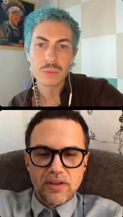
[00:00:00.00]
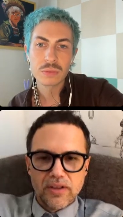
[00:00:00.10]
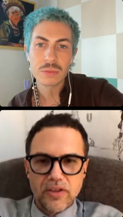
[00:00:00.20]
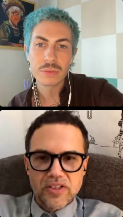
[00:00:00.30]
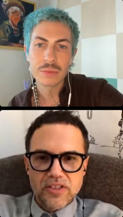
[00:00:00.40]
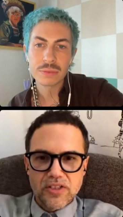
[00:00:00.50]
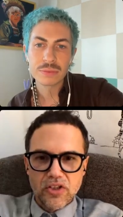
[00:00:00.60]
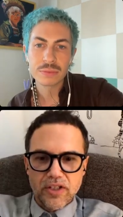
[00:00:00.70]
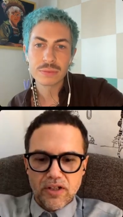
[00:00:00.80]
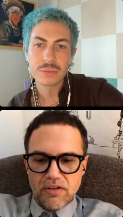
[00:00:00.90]
Speaker 1: you can just look
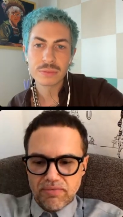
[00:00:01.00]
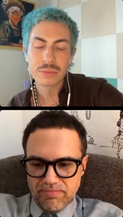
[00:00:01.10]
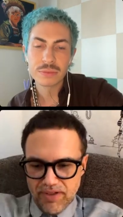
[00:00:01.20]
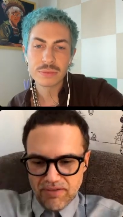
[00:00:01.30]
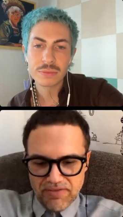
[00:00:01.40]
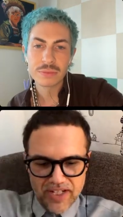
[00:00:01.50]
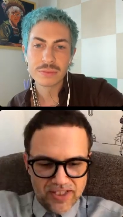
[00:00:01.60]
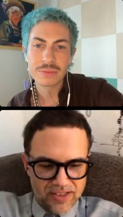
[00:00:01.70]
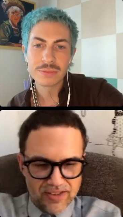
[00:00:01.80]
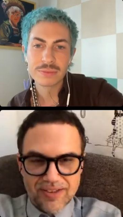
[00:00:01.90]
at our, our
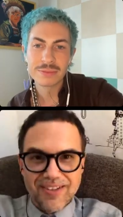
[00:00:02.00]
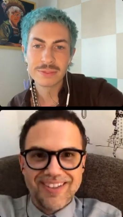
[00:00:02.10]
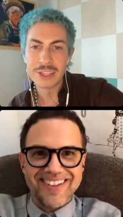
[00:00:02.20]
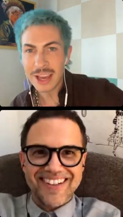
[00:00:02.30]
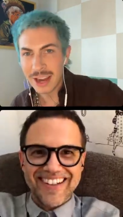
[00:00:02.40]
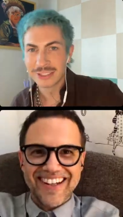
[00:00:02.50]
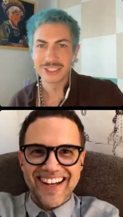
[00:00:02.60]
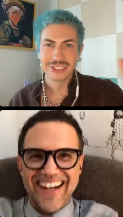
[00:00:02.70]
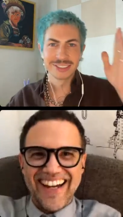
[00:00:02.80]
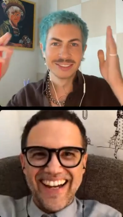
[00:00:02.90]
faces.
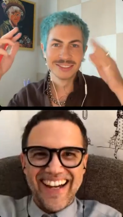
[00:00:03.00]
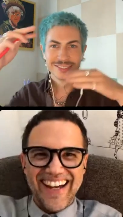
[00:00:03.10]
Yeah.